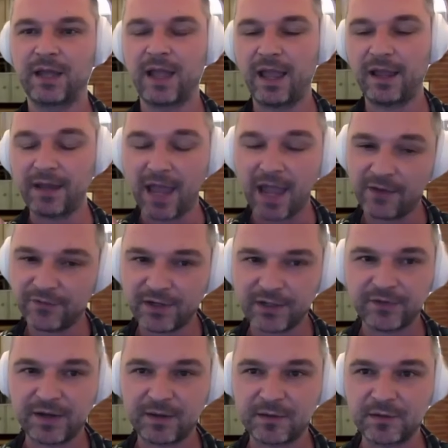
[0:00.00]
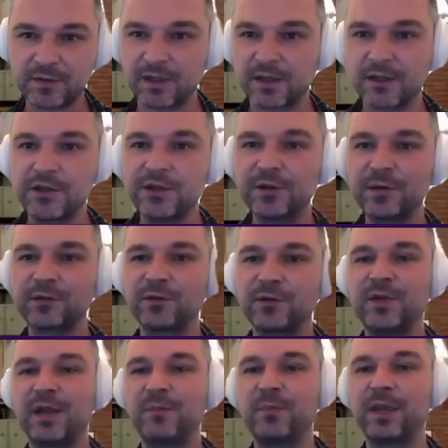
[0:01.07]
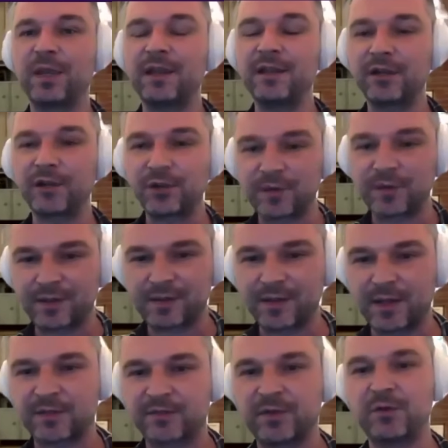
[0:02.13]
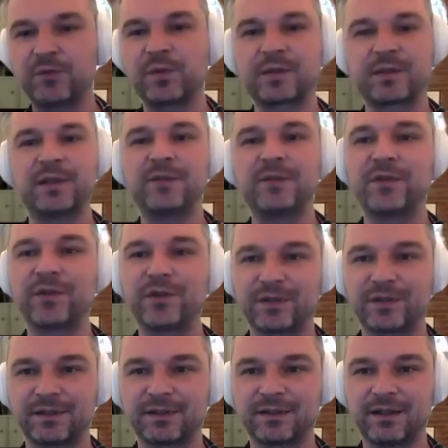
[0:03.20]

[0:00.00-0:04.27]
And every advanced user used to be a beginner who successfully was converted.